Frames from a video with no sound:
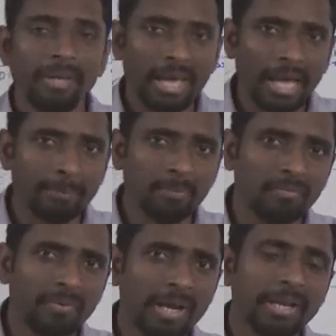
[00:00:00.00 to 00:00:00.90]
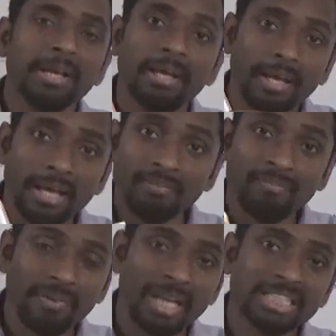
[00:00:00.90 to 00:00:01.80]
We have to find
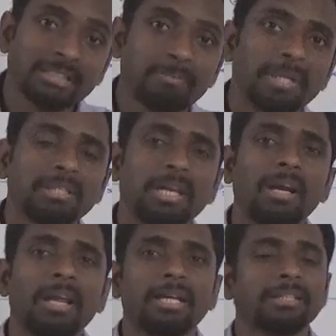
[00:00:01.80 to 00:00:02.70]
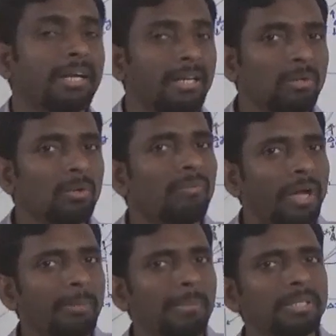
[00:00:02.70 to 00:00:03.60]
fx plus delta x, that is
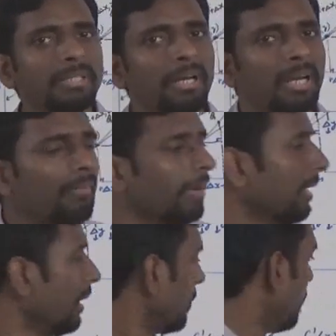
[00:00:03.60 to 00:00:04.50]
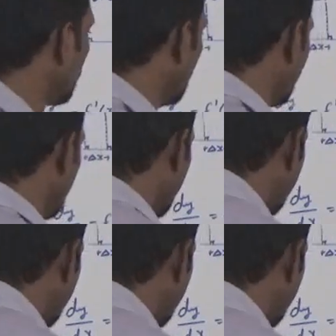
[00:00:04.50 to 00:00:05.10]
y plus delta y, because you